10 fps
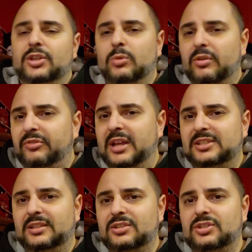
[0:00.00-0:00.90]

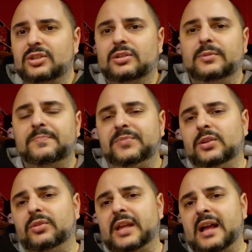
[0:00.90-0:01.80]
UFAs of this year. You
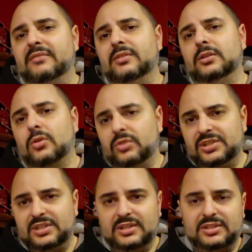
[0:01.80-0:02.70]
know, they have Cody
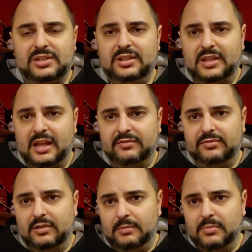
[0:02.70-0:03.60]
Ceci, they
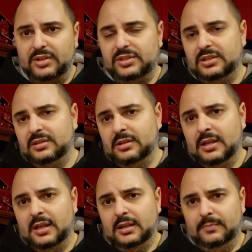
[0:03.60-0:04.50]
have Muzzin,
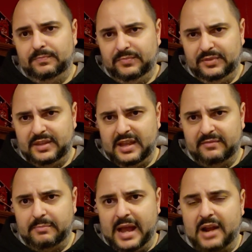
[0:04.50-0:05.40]
they
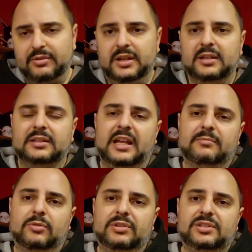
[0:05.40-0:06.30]
have Barry, and they
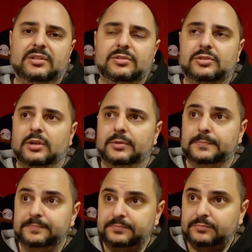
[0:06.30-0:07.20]
have Marinson.
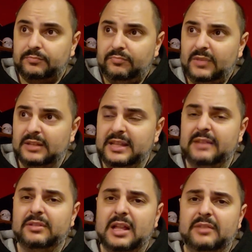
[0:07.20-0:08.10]
So they
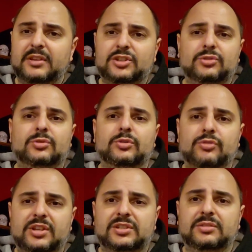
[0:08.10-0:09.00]
have a lot of issues to
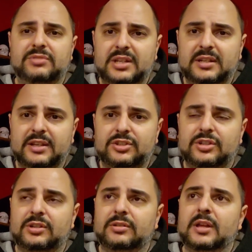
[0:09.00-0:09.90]
address in their D next
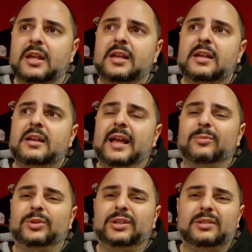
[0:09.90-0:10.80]
year.
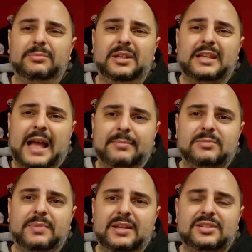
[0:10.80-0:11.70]
And with their limited cap
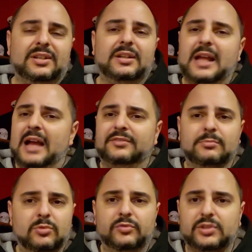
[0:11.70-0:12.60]
space, they're going to have to
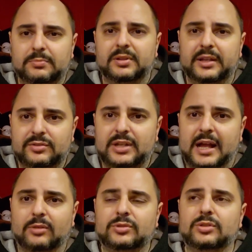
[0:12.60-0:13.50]
move some players
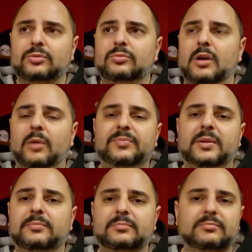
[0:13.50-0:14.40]
out to help
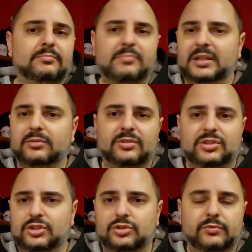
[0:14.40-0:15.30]
them make the
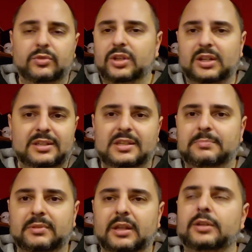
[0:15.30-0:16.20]
decisions of who they're going to
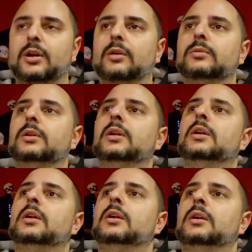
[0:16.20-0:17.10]
keep and let go.
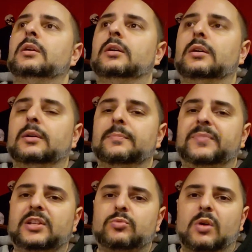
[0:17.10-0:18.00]

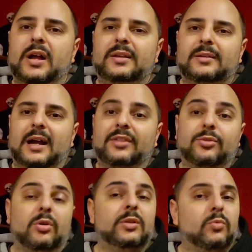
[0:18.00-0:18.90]
That's why I
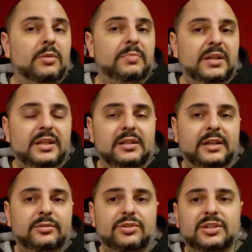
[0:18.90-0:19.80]
thought it would be
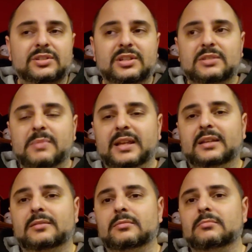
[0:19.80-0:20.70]
Nylander, since he's
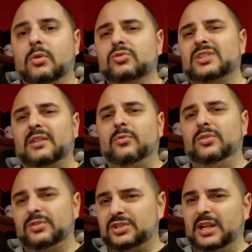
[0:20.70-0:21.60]
making most out of
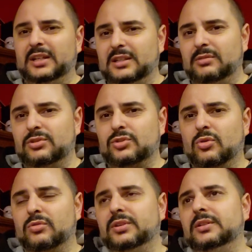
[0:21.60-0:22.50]
all their secondary
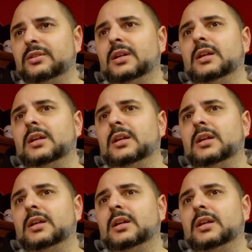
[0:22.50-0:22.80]
scoring.